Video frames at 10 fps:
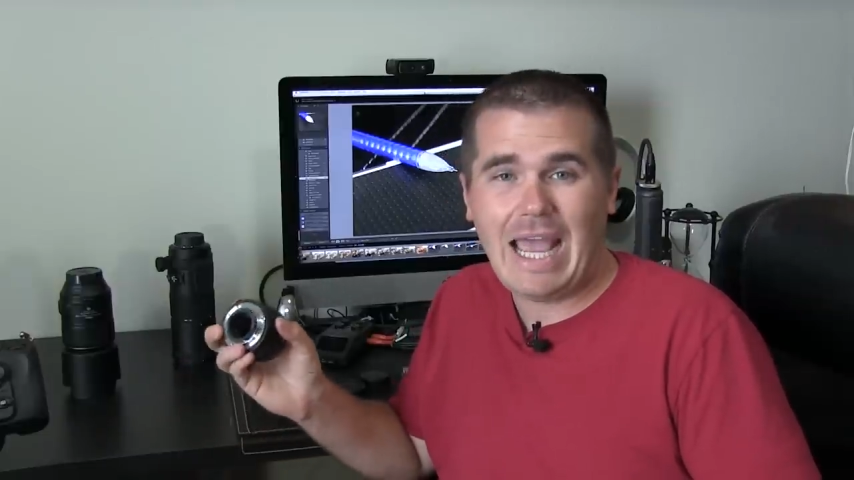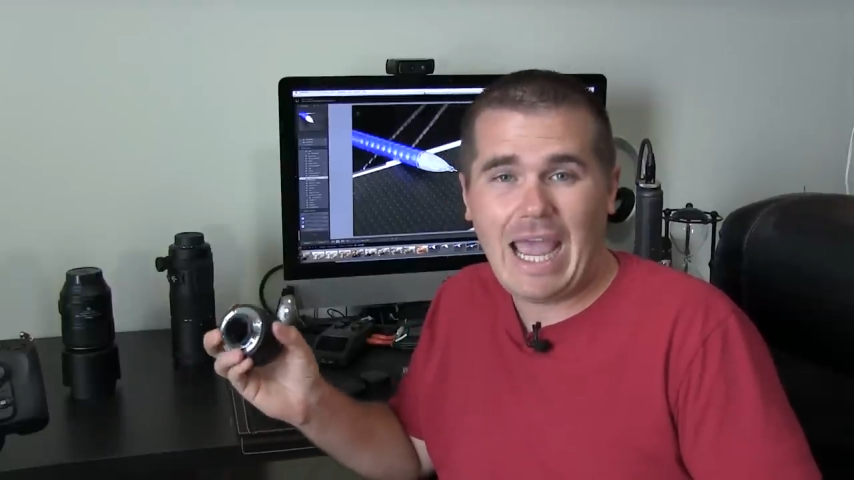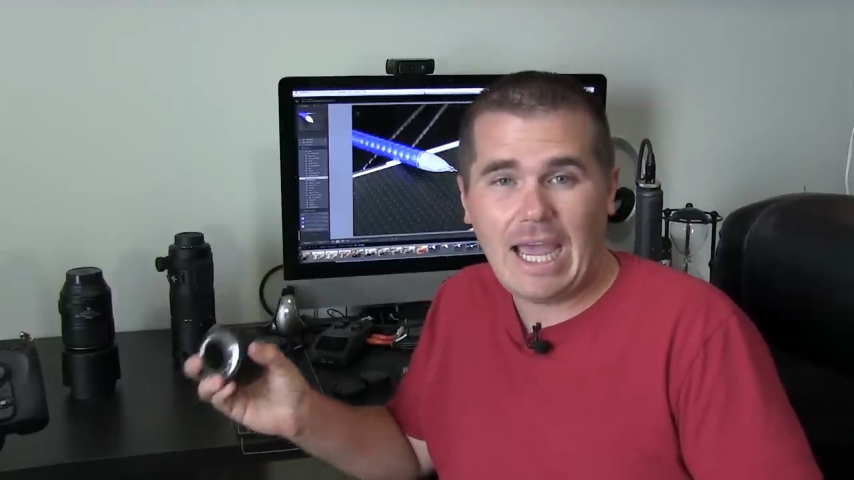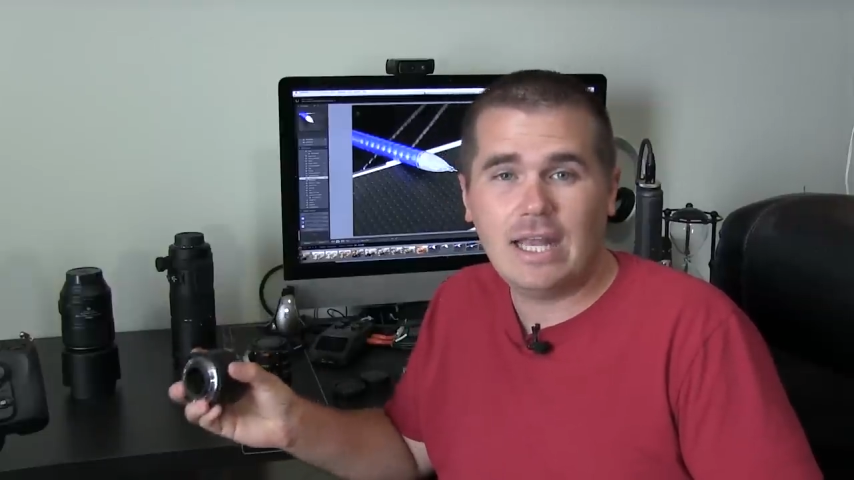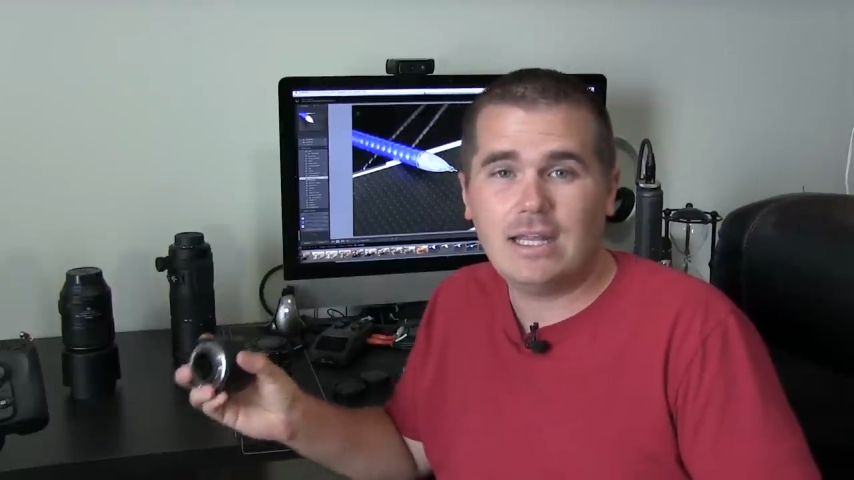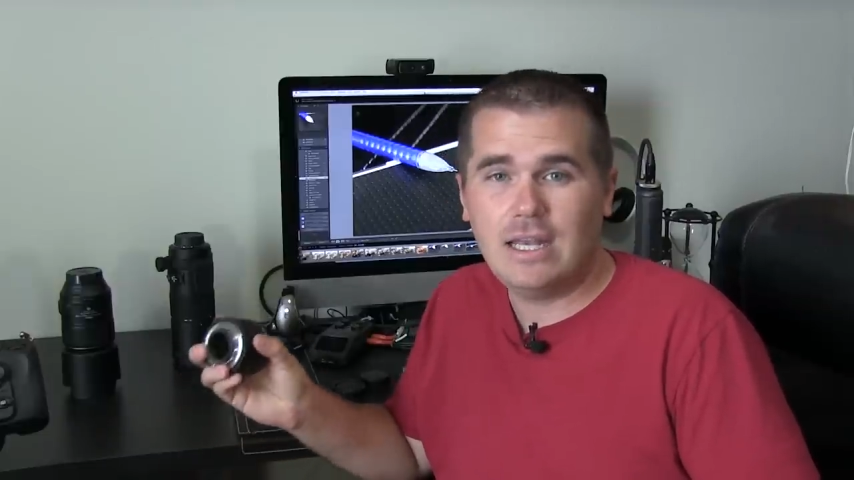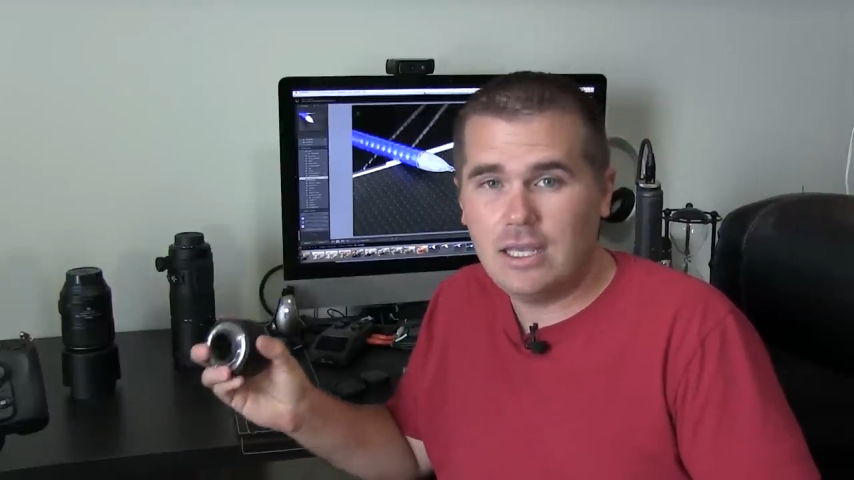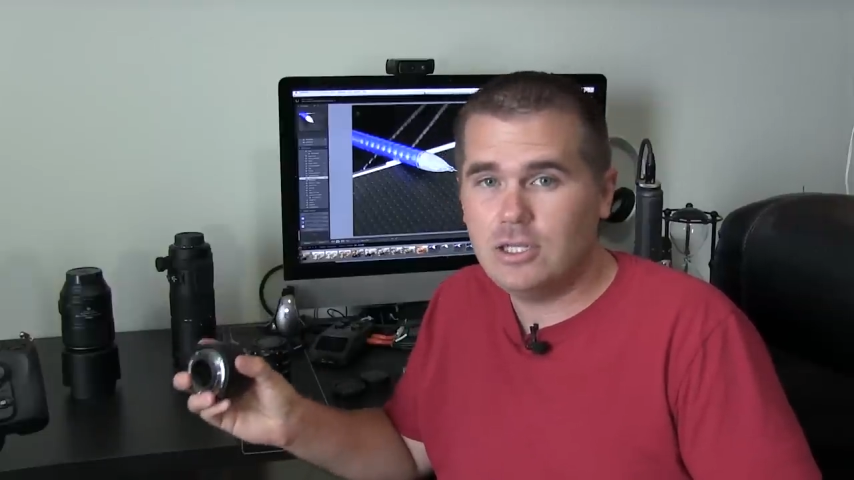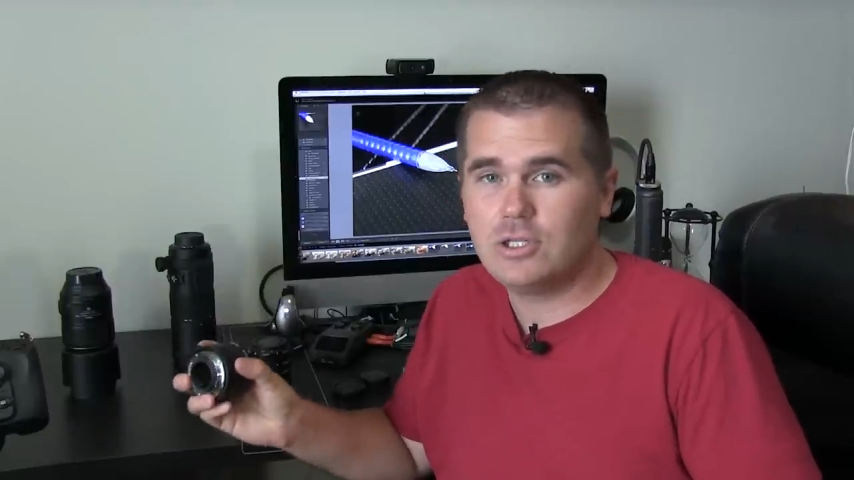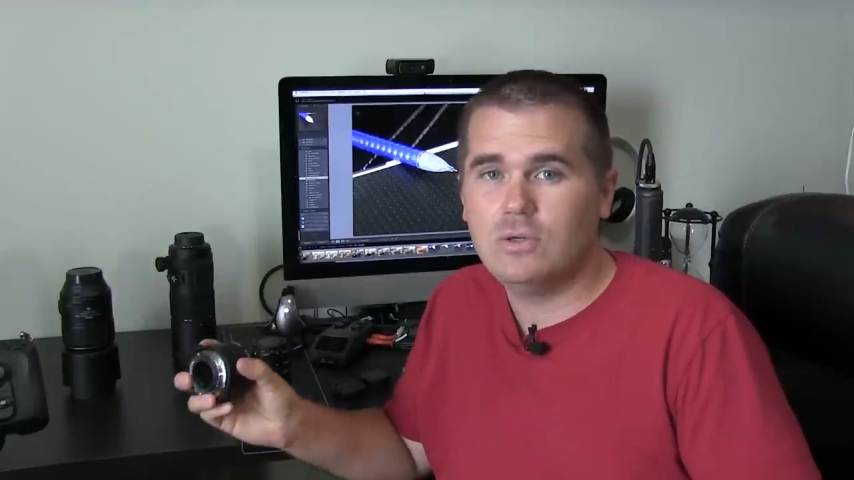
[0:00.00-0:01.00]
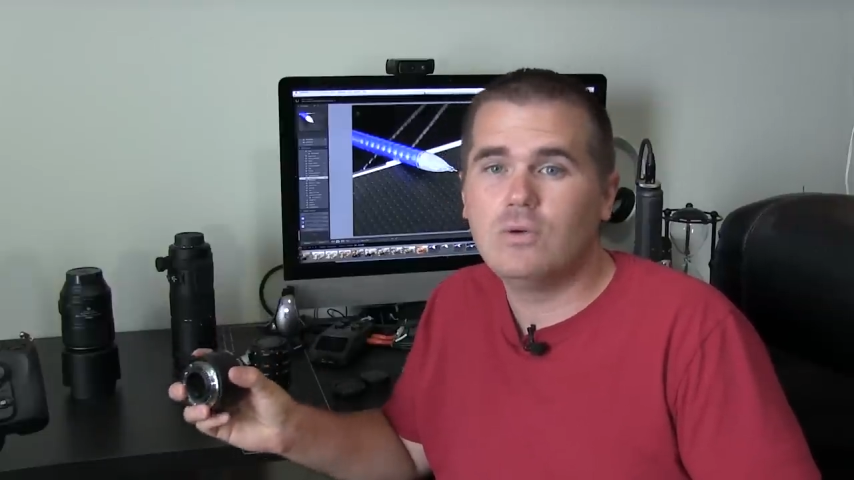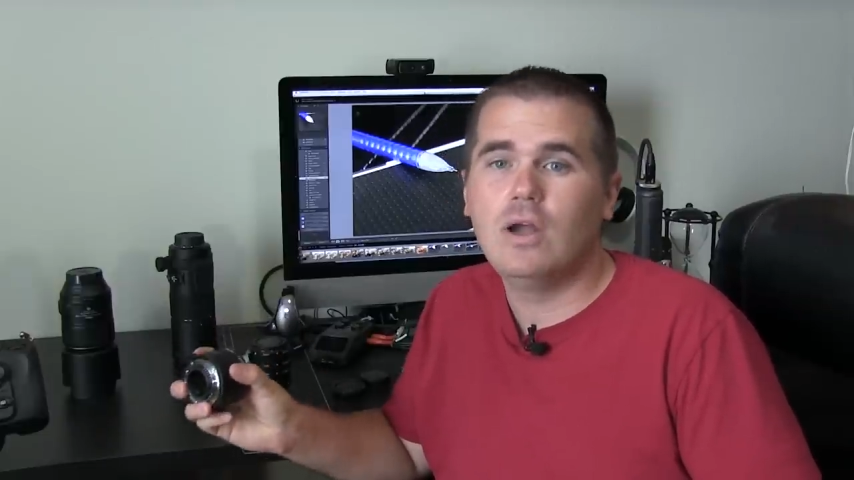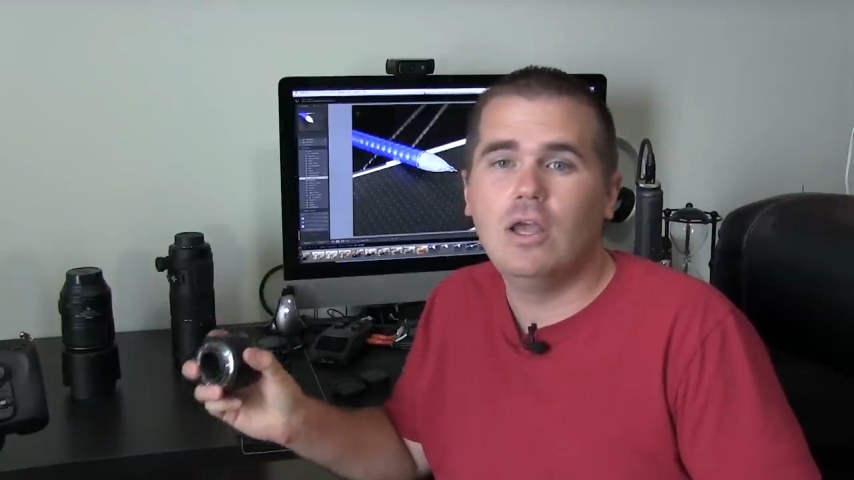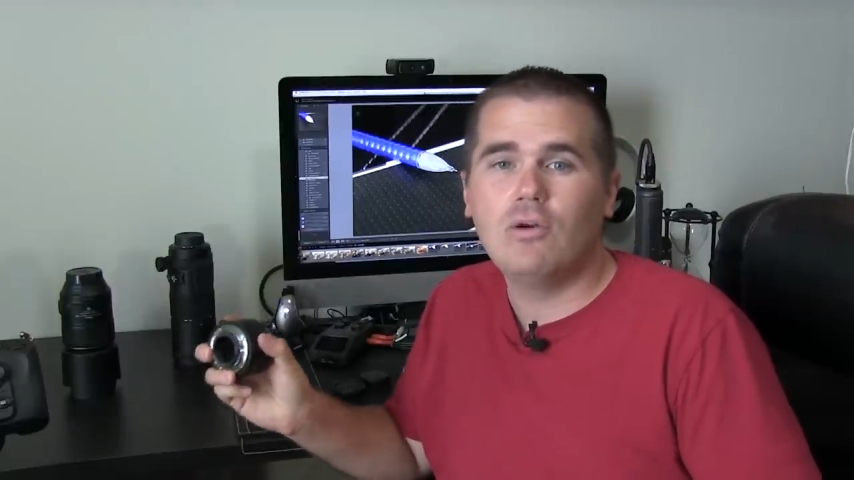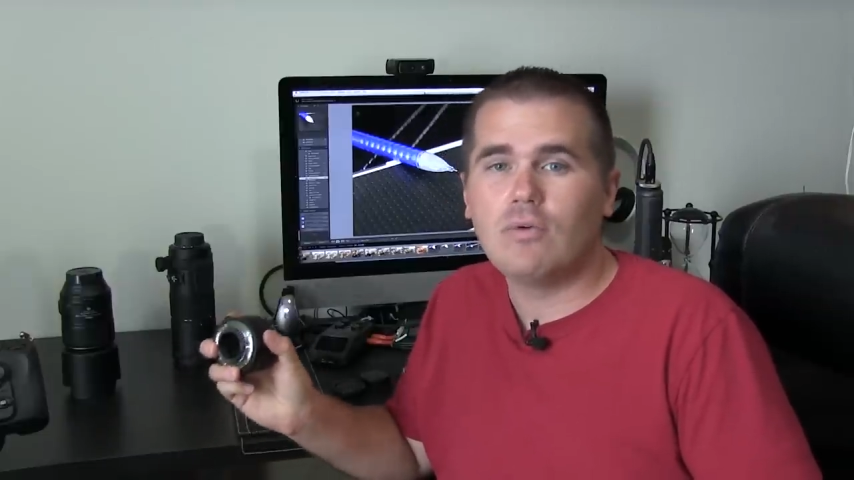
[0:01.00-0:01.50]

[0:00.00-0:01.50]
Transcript: had an issue